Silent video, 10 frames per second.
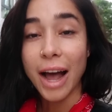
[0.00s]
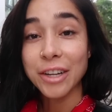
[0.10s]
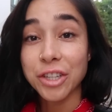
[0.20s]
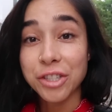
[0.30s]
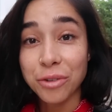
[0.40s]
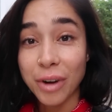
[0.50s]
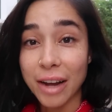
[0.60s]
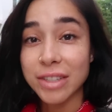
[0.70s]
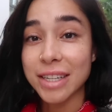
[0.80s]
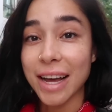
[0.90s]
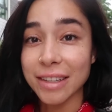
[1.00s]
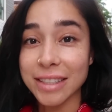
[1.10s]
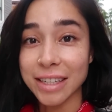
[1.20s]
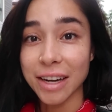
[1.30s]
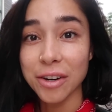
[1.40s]
I just arrived in El
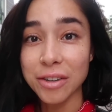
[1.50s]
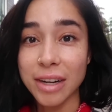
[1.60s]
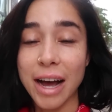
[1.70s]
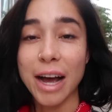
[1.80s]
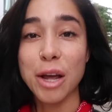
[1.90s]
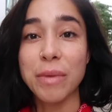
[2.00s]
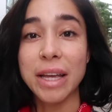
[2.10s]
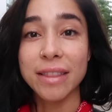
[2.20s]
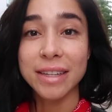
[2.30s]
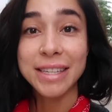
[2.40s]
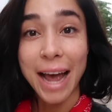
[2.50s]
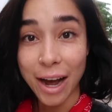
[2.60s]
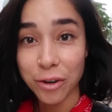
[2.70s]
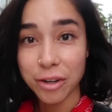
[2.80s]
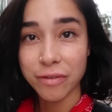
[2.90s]
Nido. I'm in the
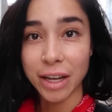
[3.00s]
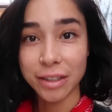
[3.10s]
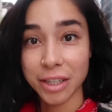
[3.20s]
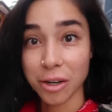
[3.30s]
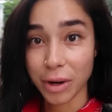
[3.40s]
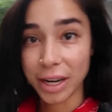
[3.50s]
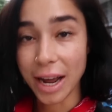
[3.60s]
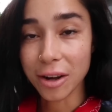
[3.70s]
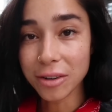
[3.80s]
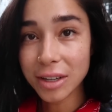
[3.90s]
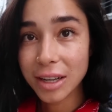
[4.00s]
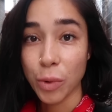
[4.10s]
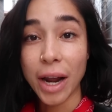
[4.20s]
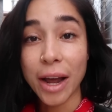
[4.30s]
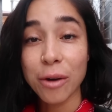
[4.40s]
town of El Nido right now.
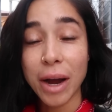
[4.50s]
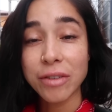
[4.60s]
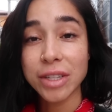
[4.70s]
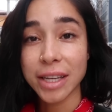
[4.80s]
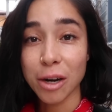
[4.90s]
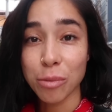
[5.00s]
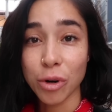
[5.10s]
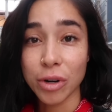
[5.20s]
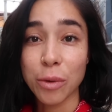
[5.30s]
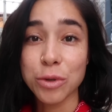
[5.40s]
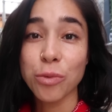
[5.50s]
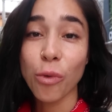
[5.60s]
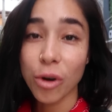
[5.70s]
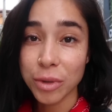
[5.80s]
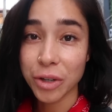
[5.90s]
When I arrived at the airport, I was
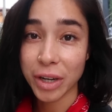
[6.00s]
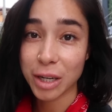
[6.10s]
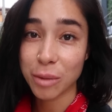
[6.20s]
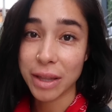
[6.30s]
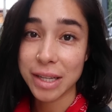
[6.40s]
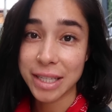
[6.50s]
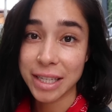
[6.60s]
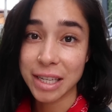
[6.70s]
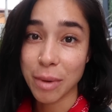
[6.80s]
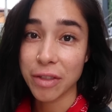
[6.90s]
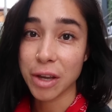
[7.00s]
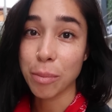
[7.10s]
warmly greeted by the team at the